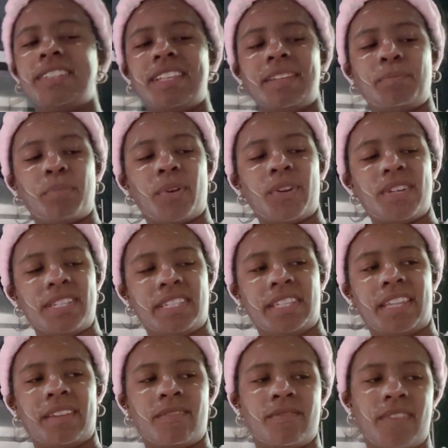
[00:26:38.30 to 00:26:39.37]
is it
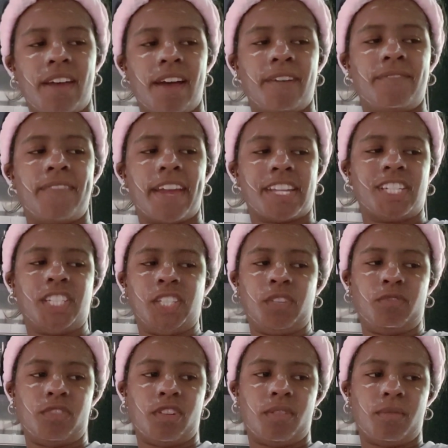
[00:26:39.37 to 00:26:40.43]
personally affecting you
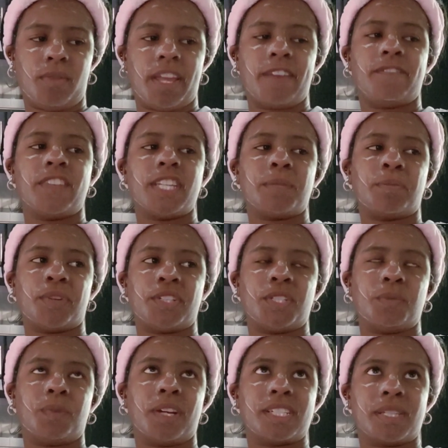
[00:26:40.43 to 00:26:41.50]
though? If this
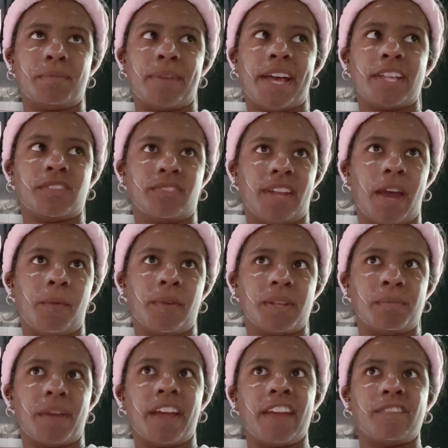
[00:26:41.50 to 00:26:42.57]
person wears a mask or not
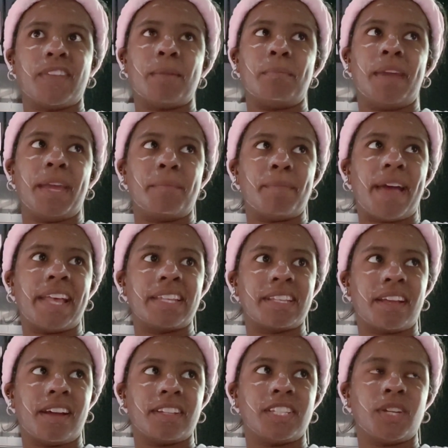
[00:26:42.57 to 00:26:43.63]
wears a mask, if they make mask
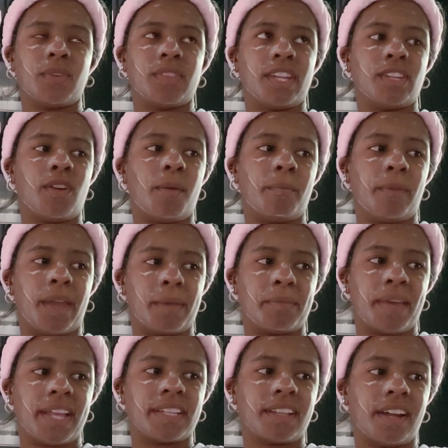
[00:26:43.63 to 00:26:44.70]
content or they don't make
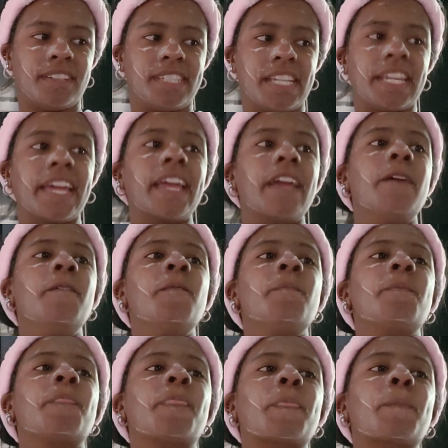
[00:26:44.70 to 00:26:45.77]
mask content, like,
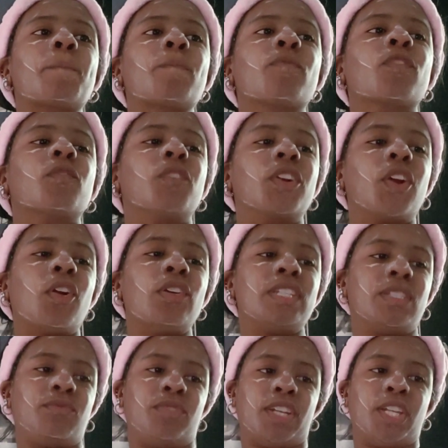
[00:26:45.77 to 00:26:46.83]
regardless
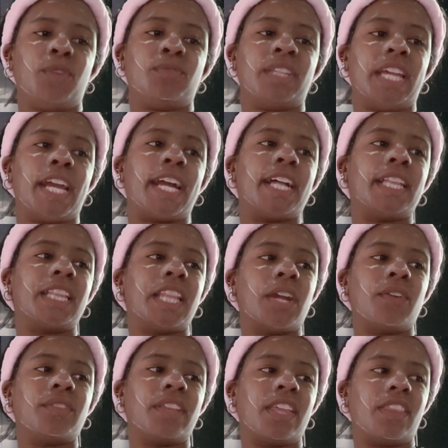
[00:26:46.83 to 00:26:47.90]
of what you think,
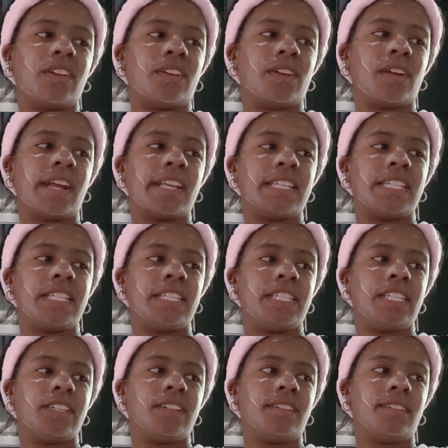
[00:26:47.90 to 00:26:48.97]
clearly they're
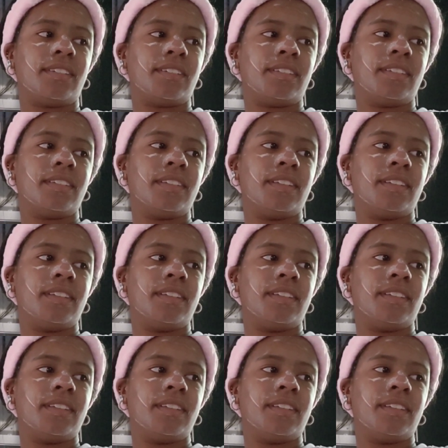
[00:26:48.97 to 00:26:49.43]
still,